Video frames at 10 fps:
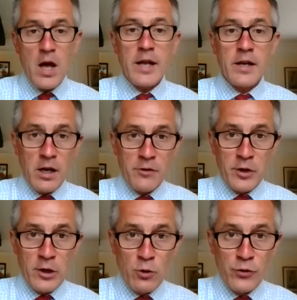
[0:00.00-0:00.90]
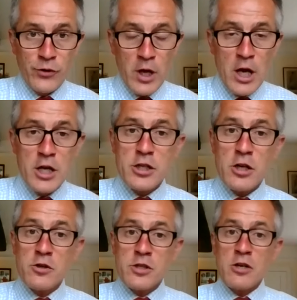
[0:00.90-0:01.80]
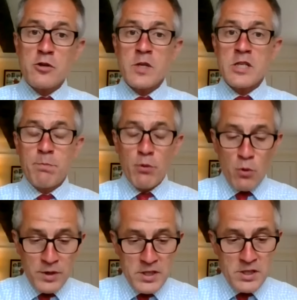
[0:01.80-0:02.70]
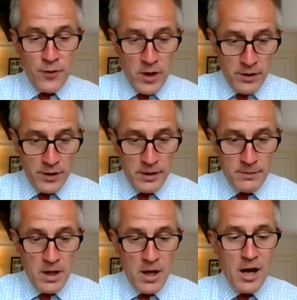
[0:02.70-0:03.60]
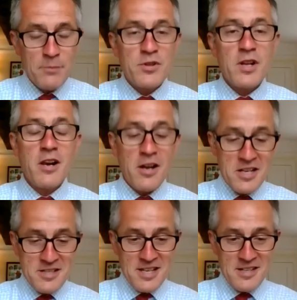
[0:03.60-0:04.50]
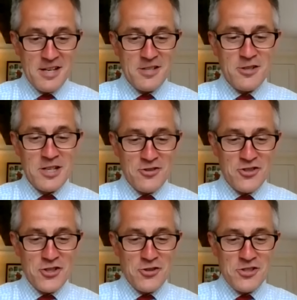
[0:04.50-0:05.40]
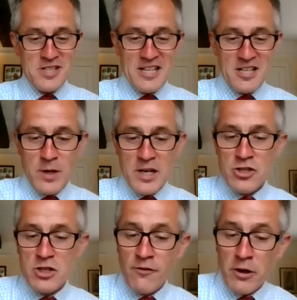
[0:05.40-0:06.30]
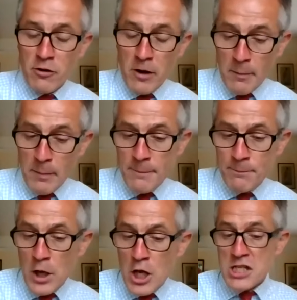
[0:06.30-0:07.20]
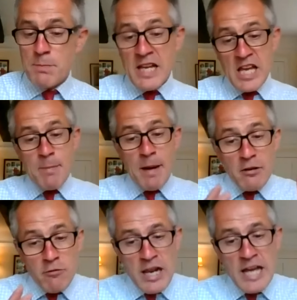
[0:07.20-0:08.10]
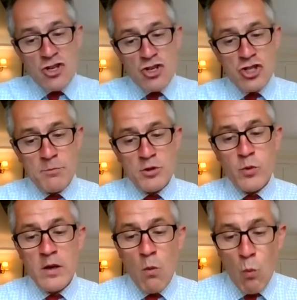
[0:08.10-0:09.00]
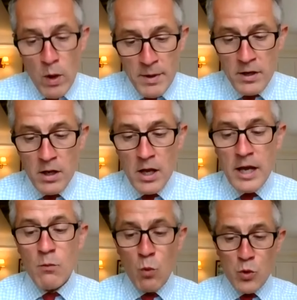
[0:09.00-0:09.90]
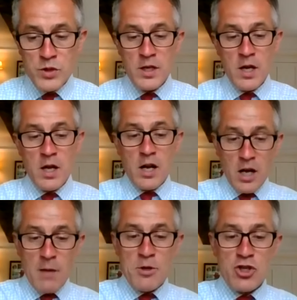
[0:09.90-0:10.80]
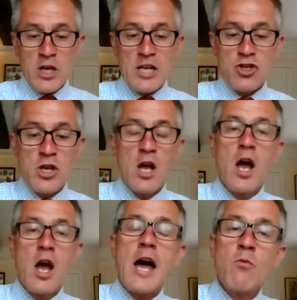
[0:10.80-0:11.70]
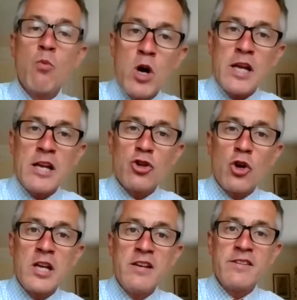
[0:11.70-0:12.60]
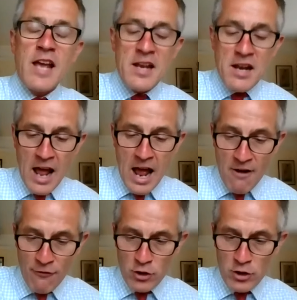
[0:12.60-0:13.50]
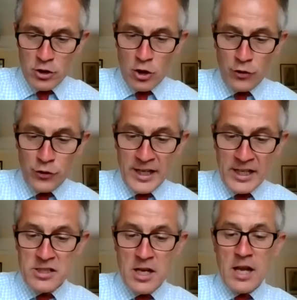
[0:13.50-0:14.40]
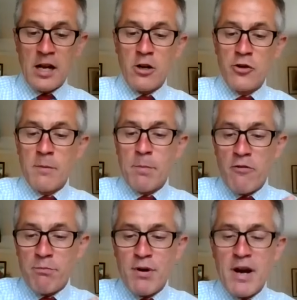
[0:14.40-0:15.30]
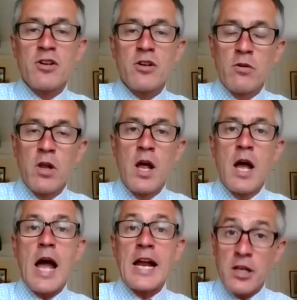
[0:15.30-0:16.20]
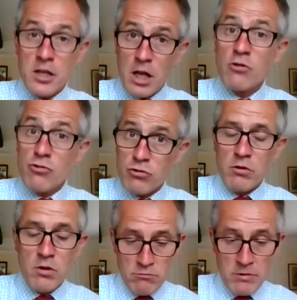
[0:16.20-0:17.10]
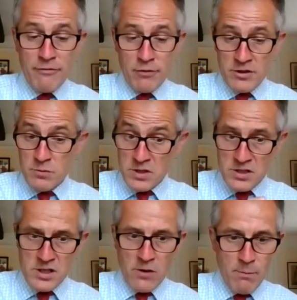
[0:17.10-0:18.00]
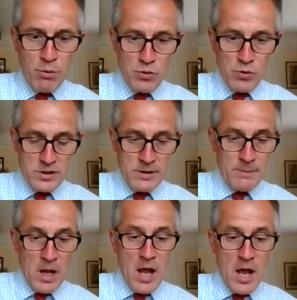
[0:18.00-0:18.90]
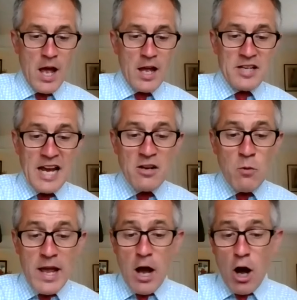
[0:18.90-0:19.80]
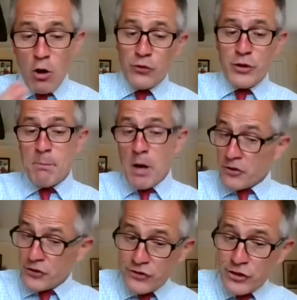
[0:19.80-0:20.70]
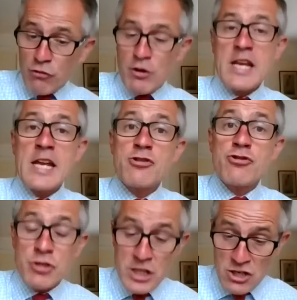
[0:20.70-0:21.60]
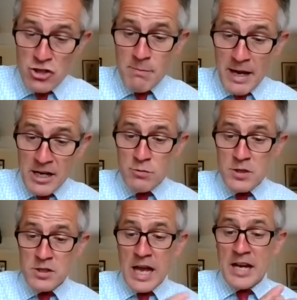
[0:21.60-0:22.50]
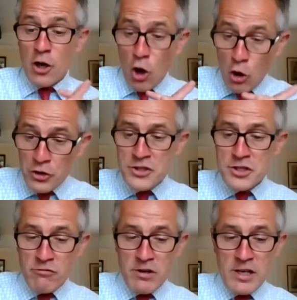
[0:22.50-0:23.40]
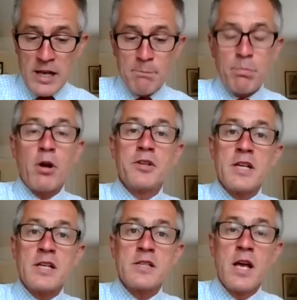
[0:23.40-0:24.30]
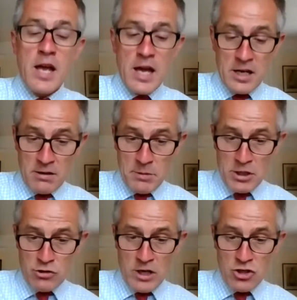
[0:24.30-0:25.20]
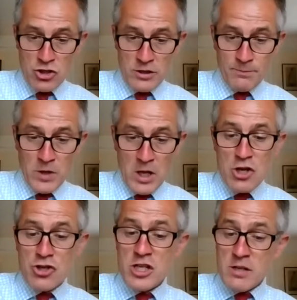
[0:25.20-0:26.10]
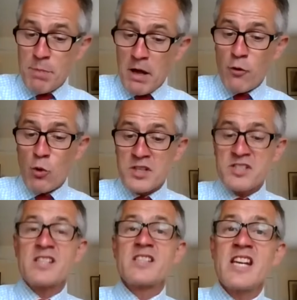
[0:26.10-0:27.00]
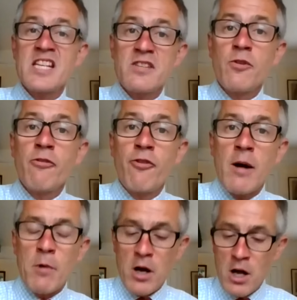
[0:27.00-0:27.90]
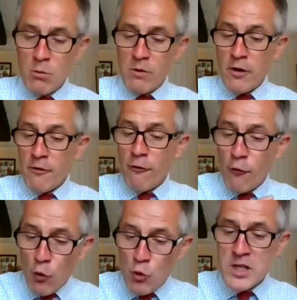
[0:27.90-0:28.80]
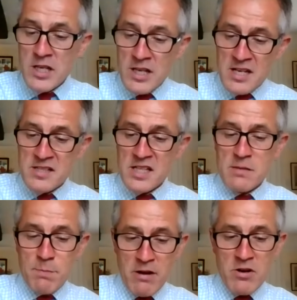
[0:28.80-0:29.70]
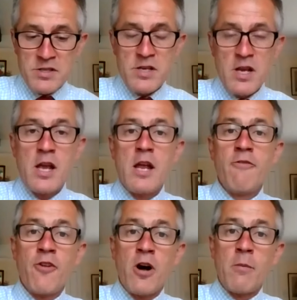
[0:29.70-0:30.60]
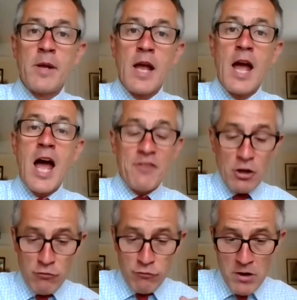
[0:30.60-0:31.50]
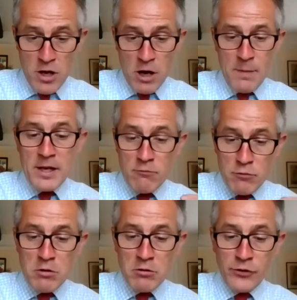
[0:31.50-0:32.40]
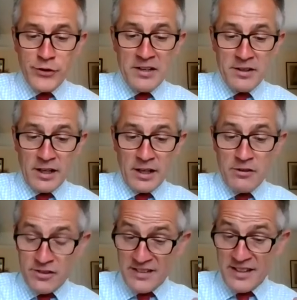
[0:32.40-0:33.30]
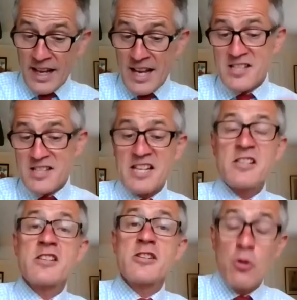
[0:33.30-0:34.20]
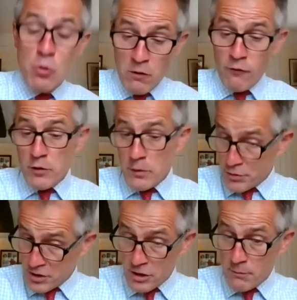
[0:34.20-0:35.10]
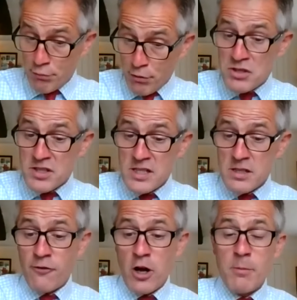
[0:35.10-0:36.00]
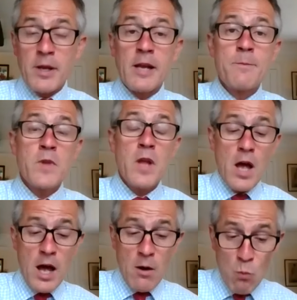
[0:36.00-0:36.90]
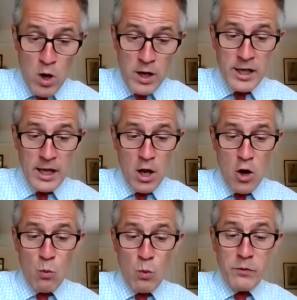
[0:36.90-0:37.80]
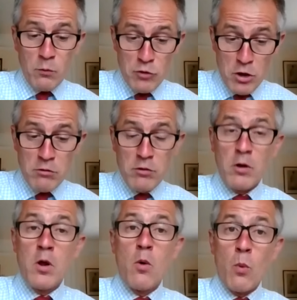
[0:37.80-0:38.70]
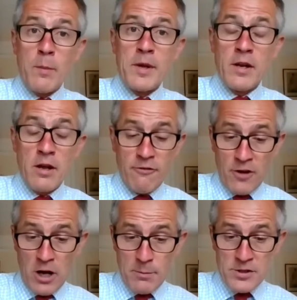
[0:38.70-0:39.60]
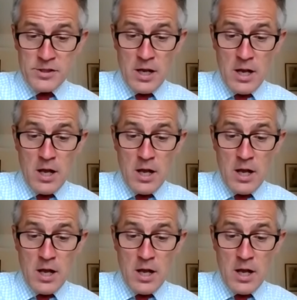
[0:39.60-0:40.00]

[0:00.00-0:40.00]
and livelihoods. So to explore this further, I'm delighted to introduce Thandiwe Chidiverama, speaking about the relationship between women and water, climate change, and working donkeys in an African context, including both practical and cultural reference, which is so important. Thandiwe holds a master's degree in strategic management and an honours degree in politics and administration. She is above all a successful farmer with over 40 years experience in farming, having grown up in a rural setting, sent to school from the proceeds of farming and working with rural women farmers.